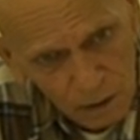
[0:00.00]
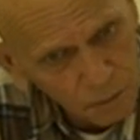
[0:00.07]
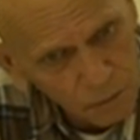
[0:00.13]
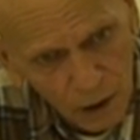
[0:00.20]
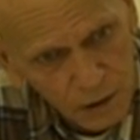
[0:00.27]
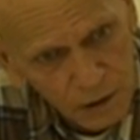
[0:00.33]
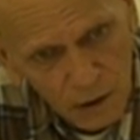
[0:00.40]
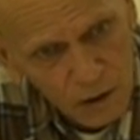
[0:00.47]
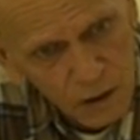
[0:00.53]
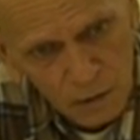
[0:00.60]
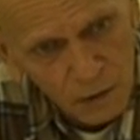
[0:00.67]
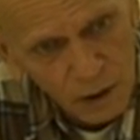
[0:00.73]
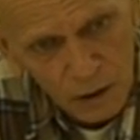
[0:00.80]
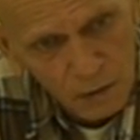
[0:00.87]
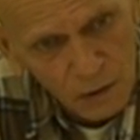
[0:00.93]
protest
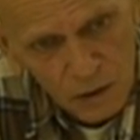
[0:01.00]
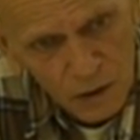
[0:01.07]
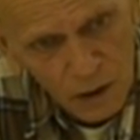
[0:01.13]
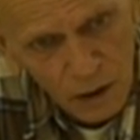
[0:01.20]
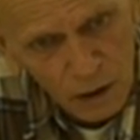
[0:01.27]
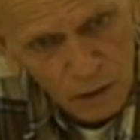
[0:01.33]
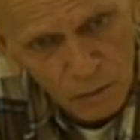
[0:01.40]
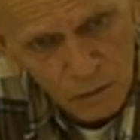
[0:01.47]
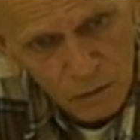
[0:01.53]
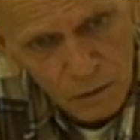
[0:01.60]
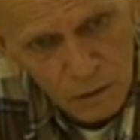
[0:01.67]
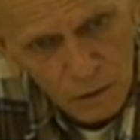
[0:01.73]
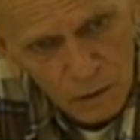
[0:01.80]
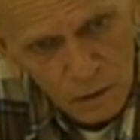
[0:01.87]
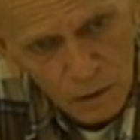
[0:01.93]
committee wasn't anymore.
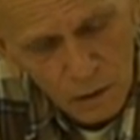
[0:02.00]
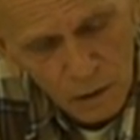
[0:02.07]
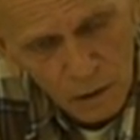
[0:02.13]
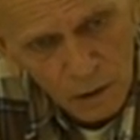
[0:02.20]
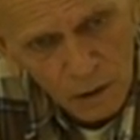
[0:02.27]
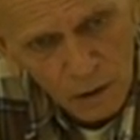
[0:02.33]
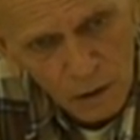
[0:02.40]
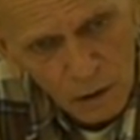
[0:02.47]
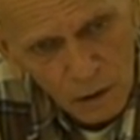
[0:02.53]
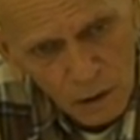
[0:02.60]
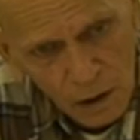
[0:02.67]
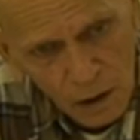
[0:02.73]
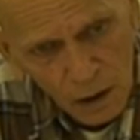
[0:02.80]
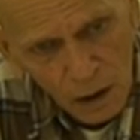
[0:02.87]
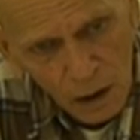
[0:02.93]

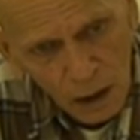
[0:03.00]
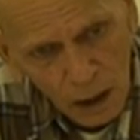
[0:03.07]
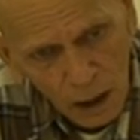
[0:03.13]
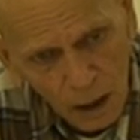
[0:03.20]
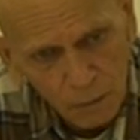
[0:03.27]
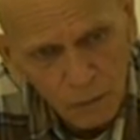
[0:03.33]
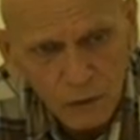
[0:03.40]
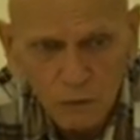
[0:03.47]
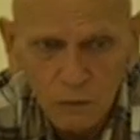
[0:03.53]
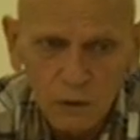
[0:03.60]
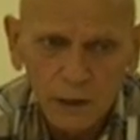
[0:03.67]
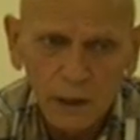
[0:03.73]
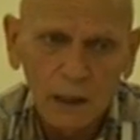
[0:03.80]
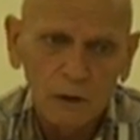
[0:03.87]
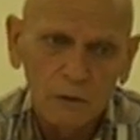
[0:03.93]
But all
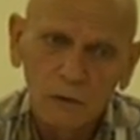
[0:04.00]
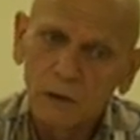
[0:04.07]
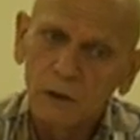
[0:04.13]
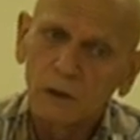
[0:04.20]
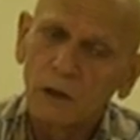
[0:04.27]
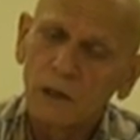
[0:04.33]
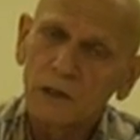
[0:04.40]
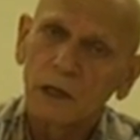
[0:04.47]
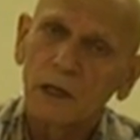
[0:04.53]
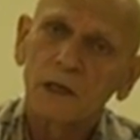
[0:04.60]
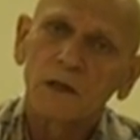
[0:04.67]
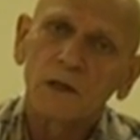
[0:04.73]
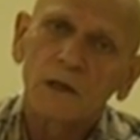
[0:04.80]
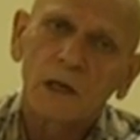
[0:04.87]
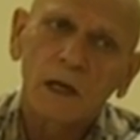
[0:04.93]
the other
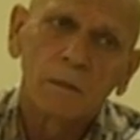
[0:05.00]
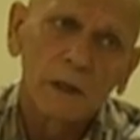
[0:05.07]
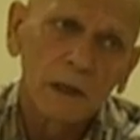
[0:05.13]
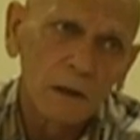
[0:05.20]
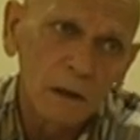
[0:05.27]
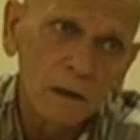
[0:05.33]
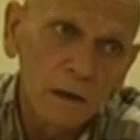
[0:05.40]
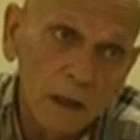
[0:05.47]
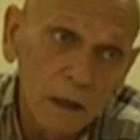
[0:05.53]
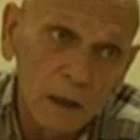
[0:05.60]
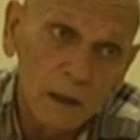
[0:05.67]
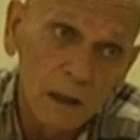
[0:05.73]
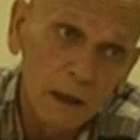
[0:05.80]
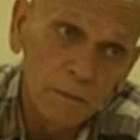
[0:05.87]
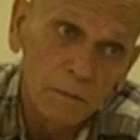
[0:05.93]
organisations come in, and they
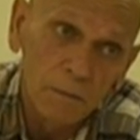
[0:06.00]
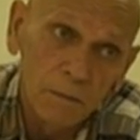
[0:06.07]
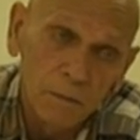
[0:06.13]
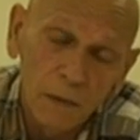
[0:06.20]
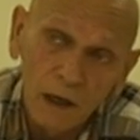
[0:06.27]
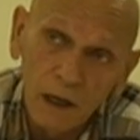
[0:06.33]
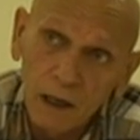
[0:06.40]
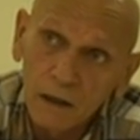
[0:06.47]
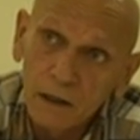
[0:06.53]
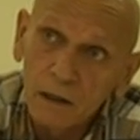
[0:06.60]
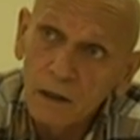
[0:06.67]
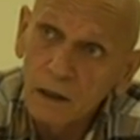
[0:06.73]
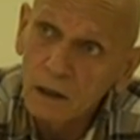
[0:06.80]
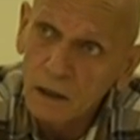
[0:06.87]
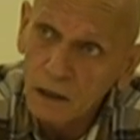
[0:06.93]
ended up
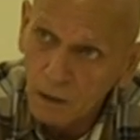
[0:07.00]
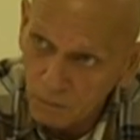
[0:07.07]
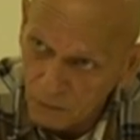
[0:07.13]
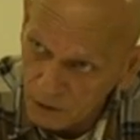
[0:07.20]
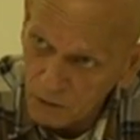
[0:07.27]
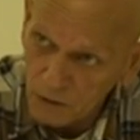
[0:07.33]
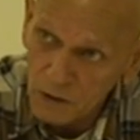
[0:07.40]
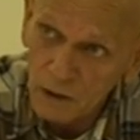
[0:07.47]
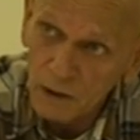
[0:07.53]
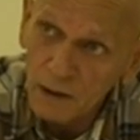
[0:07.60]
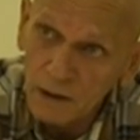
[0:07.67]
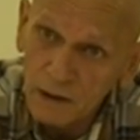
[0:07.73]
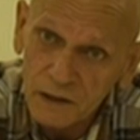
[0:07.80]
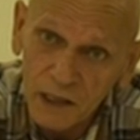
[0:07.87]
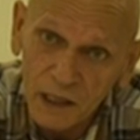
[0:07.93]
there was a
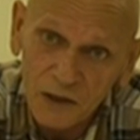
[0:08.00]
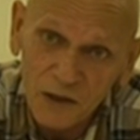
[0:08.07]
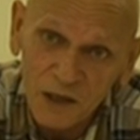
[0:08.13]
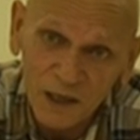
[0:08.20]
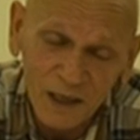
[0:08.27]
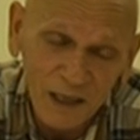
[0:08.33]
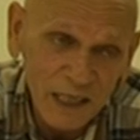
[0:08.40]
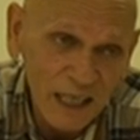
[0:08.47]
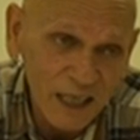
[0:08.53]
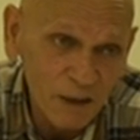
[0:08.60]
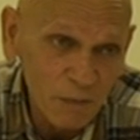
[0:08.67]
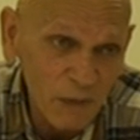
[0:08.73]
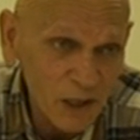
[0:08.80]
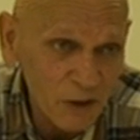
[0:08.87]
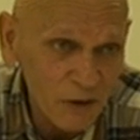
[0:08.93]
little tent city down in
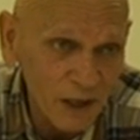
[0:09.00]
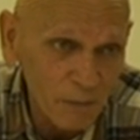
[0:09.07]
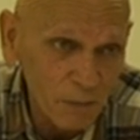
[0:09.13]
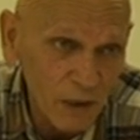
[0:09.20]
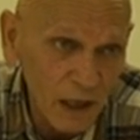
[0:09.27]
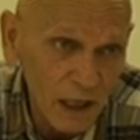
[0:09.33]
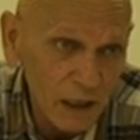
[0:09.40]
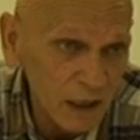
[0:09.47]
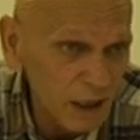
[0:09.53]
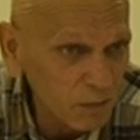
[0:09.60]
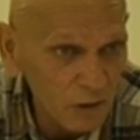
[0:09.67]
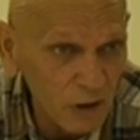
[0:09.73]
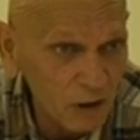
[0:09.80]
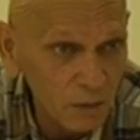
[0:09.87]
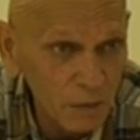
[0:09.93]
Musgrave Park. There
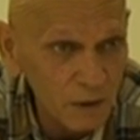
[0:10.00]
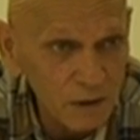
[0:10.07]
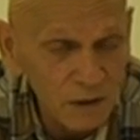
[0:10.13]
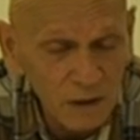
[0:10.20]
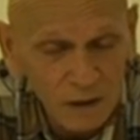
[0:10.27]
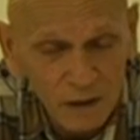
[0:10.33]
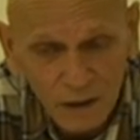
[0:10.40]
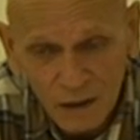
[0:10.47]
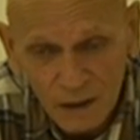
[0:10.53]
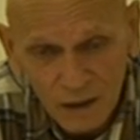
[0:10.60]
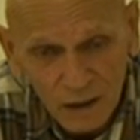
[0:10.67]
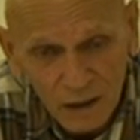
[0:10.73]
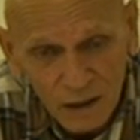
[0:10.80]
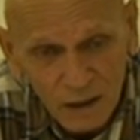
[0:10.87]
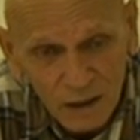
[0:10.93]
might have
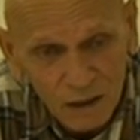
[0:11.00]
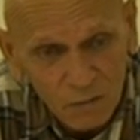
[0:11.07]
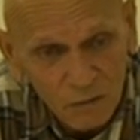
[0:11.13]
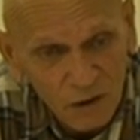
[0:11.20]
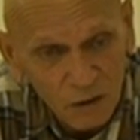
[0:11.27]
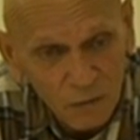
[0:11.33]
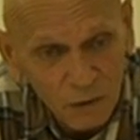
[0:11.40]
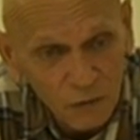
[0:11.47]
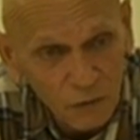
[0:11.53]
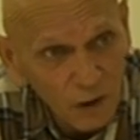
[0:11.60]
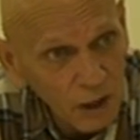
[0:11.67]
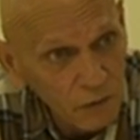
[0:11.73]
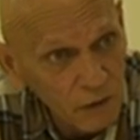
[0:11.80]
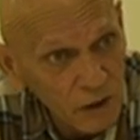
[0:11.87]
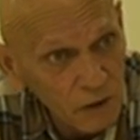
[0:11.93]
been
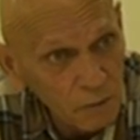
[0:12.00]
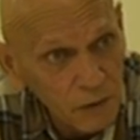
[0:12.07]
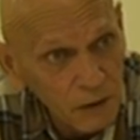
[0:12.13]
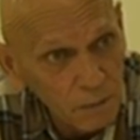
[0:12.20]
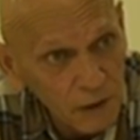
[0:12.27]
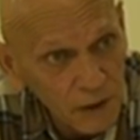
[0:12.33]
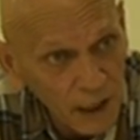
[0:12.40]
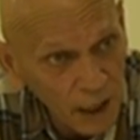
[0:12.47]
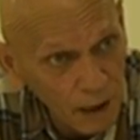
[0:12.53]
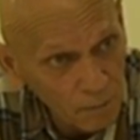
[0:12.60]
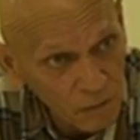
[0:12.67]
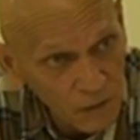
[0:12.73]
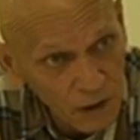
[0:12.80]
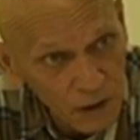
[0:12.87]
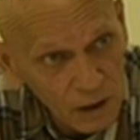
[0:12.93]
500 people camped
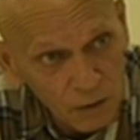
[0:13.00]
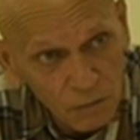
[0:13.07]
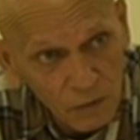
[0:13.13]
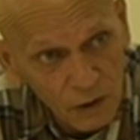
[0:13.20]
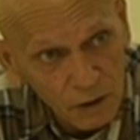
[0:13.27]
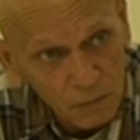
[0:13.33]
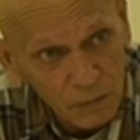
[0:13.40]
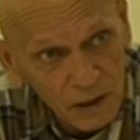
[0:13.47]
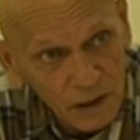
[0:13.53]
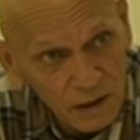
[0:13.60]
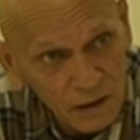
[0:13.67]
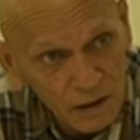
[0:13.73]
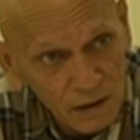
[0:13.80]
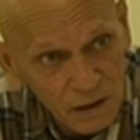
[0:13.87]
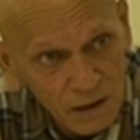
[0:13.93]
there. There might have
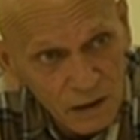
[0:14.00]
been